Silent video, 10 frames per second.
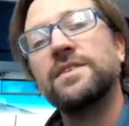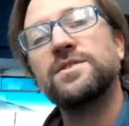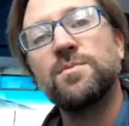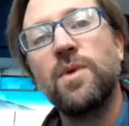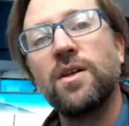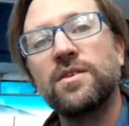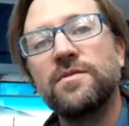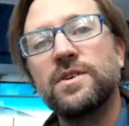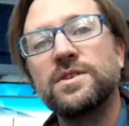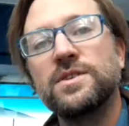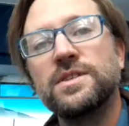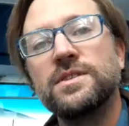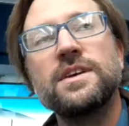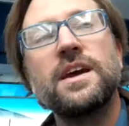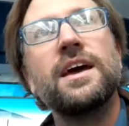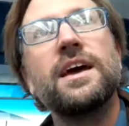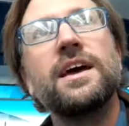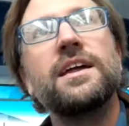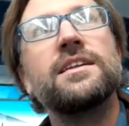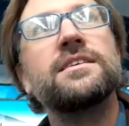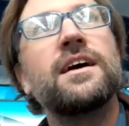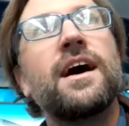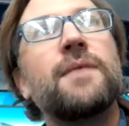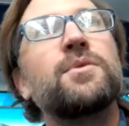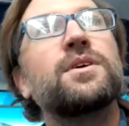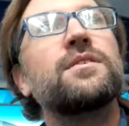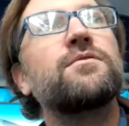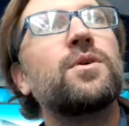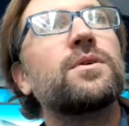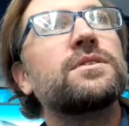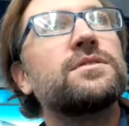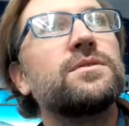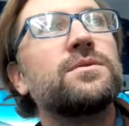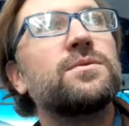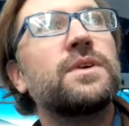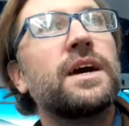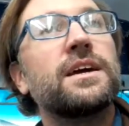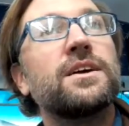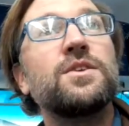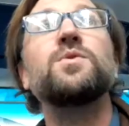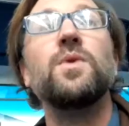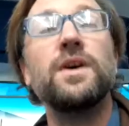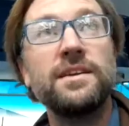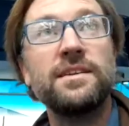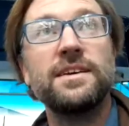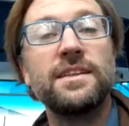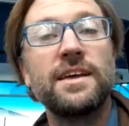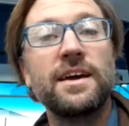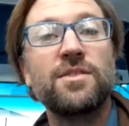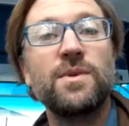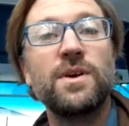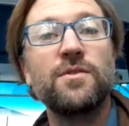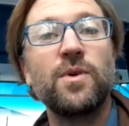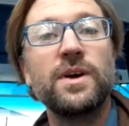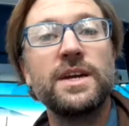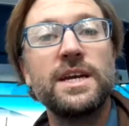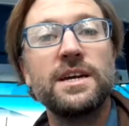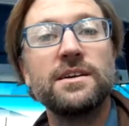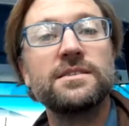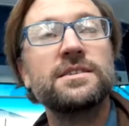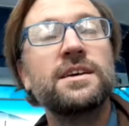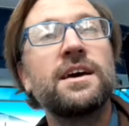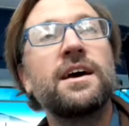smaller versions, and I'm looking forward to getting a new one in like 3 or 4 years,